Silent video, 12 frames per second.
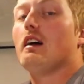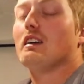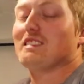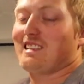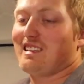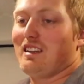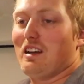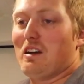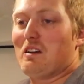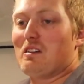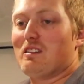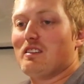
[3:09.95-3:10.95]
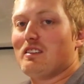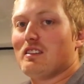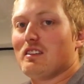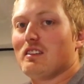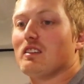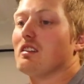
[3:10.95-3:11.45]
I was like, no,
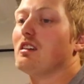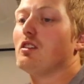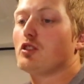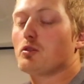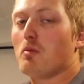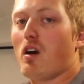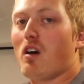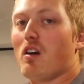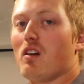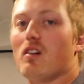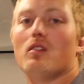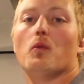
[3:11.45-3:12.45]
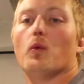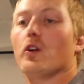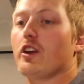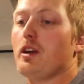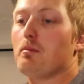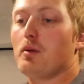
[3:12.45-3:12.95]
little small,
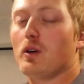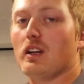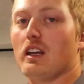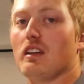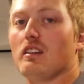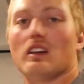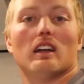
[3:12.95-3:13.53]
where do you put it?